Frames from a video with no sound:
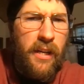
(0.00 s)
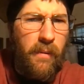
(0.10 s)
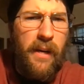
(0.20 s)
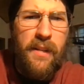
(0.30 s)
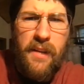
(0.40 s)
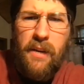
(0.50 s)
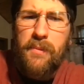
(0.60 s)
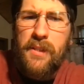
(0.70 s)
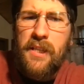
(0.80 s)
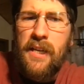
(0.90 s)
You know what? I think I
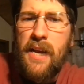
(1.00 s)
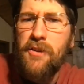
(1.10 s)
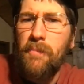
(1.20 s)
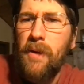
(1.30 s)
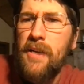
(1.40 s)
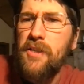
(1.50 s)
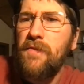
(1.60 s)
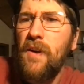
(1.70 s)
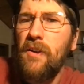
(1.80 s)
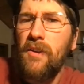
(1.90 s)
was a teenager, but I
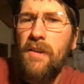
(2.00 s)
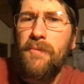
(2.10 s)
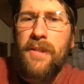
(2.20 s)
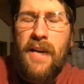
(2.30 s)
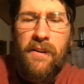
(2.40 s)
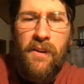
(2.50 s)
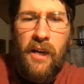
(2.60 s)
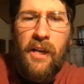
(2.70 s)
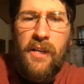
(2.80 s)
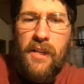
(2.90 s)
just fell in love with that
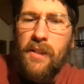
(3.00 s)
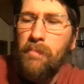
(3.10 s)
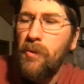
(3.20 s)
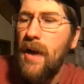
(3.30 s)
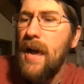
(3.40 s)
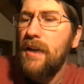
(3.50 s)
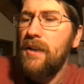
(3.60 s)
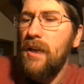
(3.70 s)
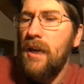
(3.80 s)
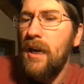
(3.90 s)
look. The
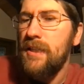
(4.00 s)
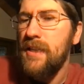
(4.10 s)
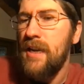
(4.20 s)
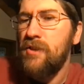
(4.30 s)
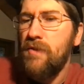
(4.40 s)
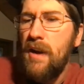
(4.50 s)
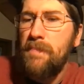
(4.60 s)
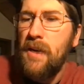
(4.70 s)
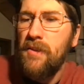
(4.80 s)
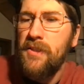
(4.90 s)
black side
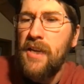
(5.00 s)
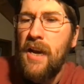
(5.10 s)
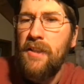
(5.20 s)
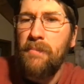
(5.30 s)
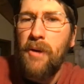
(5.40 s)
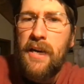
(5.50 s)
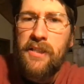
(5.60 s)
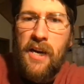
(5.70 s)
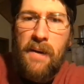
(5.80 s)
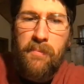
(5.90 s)
stripe down the side and the black
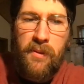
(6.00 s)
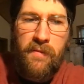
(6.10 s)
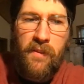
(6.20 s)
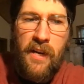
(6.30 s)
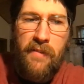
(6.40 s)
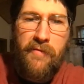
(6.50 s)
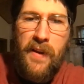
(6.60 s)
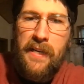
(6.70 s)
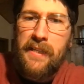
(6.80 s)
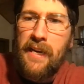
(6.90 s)
top with kind of
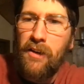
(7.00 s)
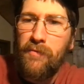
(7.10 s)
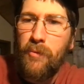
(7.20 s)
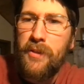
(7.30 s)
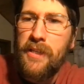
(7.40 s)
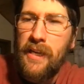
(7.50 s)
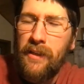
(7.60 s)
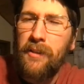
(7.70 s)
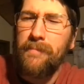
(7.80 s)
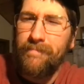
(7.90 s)
faded California
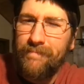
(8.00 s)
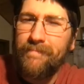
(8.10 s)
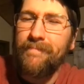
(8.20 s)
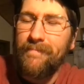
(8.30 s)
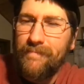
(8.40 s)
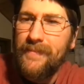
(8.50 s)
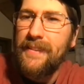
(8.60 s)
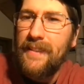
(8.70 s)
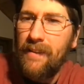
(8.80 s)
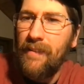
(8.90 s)
yellow.
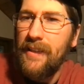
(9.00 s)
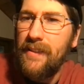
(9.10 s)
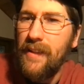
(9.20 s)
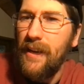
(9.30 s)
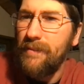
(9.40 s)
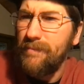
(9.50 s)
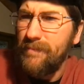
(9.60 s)
I liked that.